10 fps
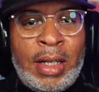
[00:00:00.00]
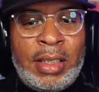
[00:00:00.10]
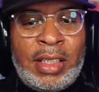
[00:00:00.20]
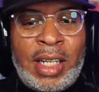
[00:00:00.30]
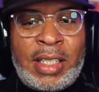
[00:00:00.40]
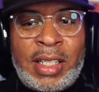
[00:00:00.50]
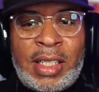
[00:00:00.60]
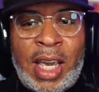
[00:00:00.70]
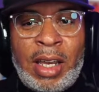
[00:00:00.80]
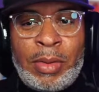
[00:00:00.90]
Jason
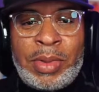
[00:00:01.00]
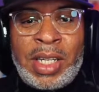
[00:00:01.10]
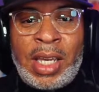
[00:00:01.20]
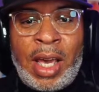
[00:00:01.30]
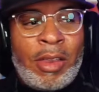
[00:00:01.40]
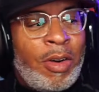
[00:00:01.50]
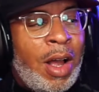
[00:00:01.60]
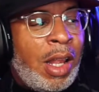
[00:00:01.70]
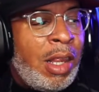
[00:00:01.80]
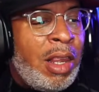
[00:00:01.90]
Tatum together
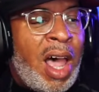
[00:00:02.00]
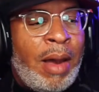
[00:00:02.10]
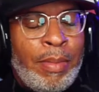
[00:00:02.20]
a lot